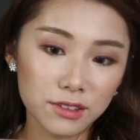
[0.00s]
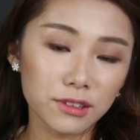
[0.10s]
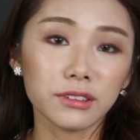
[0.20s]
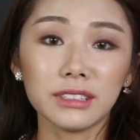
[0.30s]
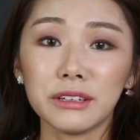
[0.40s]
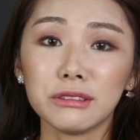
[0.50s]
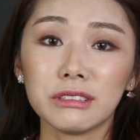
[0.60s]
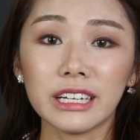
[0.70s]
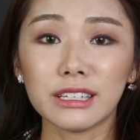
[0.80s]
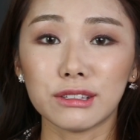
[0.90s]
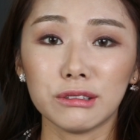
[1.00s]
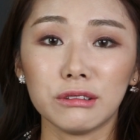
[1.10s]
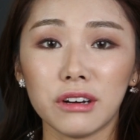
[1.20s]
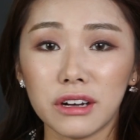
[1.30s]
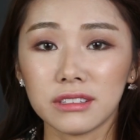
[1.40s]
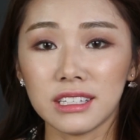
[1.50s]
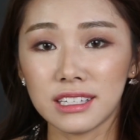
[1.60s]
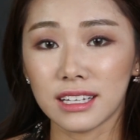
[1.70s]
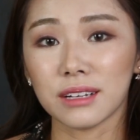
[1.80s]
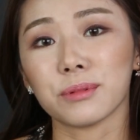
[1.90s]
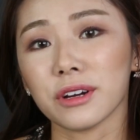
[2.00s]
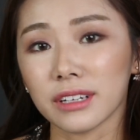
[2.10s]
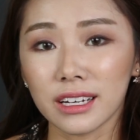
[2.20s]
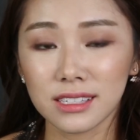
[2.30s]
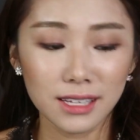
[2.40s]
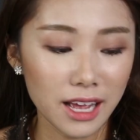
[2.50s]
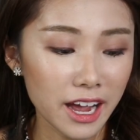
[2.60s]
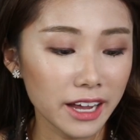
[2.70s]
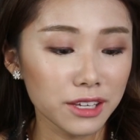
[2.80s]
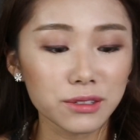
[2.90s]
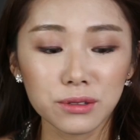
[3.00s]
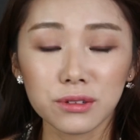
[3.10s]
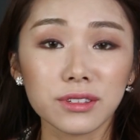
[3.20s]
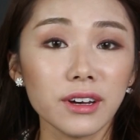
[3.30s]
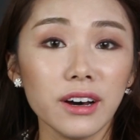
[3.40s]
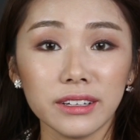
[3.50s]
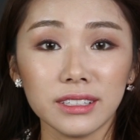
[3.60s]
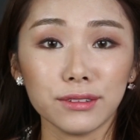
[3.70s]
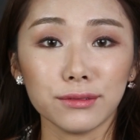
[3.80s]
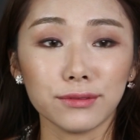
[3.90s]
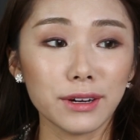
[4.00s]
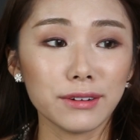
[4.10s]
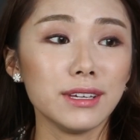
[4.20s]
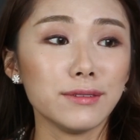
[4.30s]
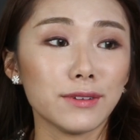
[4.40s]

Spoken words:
So now you guys know all these are the products that I use on a very,